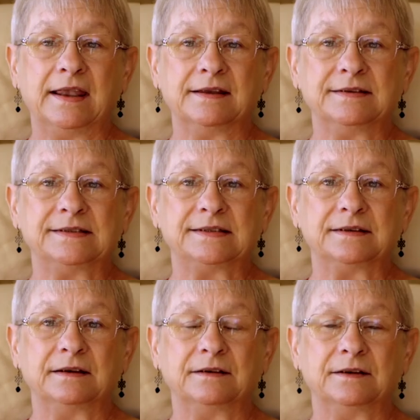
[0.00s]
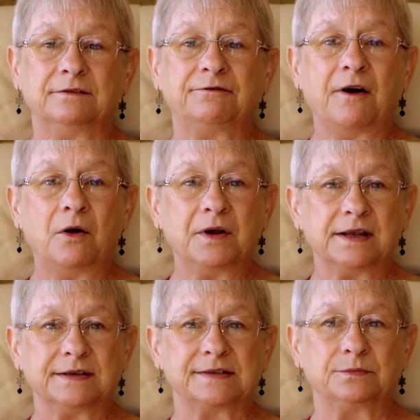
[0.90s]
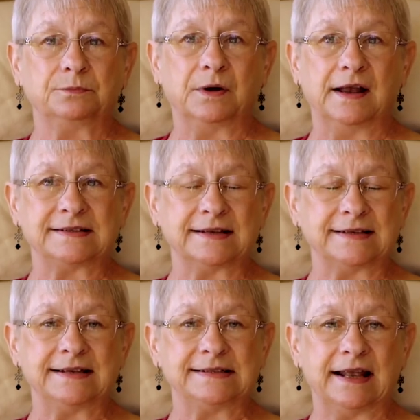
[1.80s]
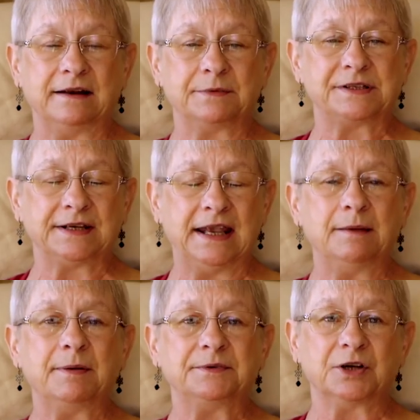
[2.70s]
His focus was, as I said, it was to keep him